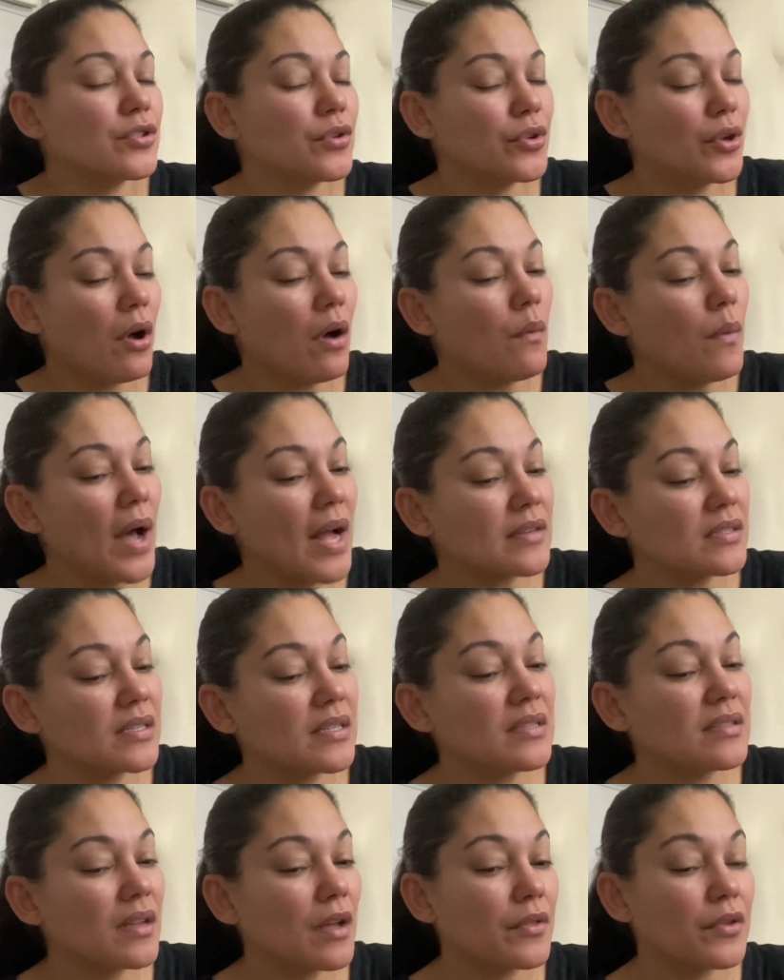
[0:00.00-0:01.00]
So y'all watch
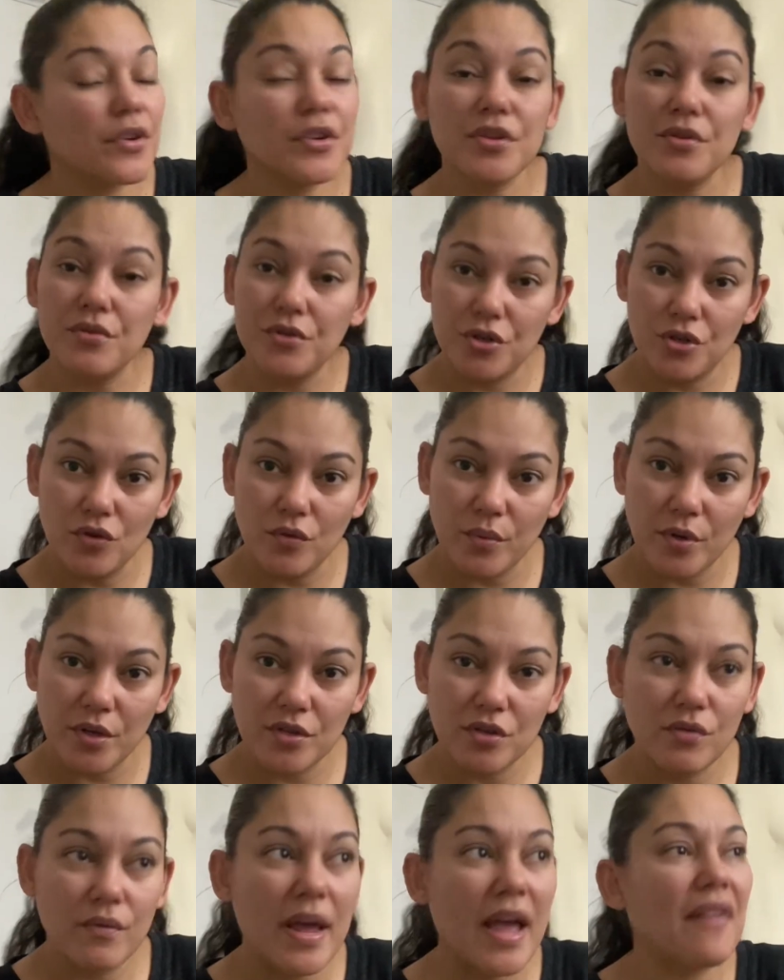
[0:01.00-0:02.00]
these other YouTubers
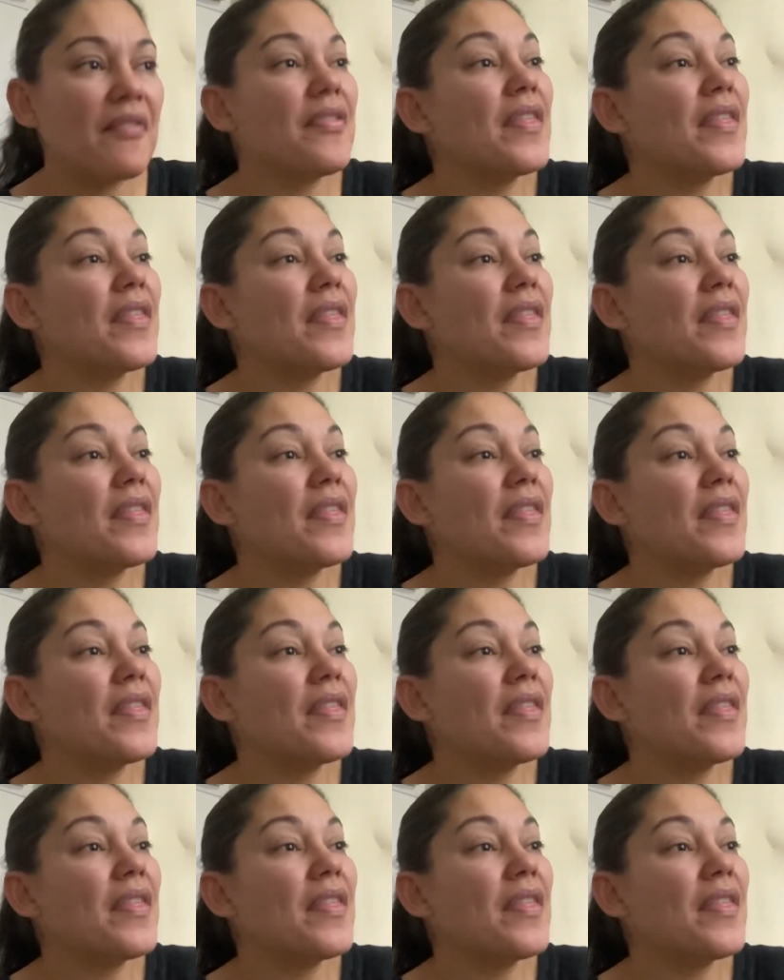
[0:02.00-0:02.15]
who have